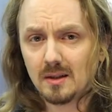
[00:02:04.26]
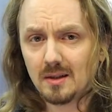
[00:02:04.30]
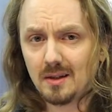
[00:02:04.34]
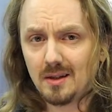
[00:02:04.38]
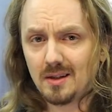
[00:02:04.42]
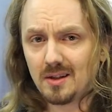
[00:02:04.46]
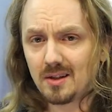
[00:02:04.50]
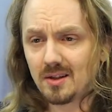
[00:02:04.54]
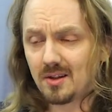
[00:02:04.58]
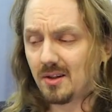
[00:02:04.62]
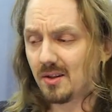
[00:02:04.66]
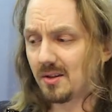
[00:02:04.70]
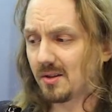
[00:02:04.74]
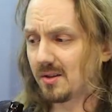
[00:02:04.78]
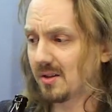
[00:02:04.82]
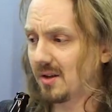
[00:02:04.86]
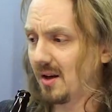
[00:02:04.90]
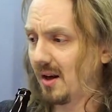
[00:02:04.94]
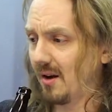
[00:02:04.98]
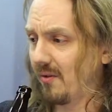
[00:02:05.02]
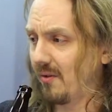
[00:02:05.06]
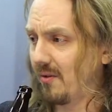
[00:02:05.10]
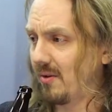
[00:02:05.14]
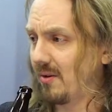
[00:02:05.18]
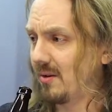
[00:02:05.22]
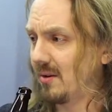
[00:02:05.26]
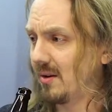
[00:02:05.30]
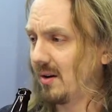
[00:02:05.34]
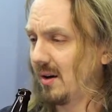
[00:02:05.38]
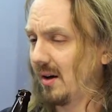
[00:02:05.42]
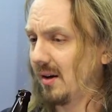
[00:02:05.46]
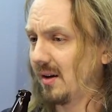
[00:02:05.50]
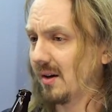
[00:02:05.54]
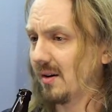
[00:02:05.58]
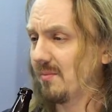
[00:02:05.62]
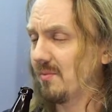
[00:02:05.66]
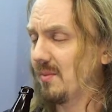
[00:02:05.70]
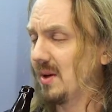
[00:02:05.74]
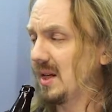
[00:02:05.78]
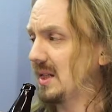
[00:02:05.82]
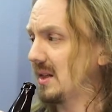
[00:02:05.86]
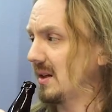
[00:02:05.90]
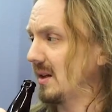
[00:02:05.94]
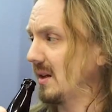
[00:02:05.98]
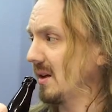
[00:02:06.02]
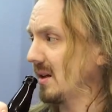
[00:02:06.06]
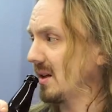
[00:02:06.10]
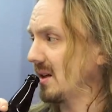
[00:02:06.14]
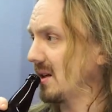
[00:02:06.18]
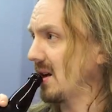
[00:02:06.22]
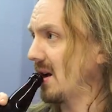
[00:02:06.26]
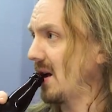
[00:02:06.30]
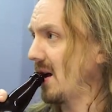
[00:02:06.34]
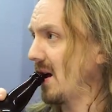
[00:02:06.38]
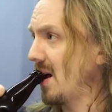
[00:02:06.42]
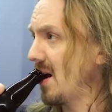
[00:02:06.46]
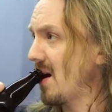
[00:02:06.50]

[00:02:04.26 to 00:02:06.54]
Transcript: This is good stuff. I'm gonna miss this.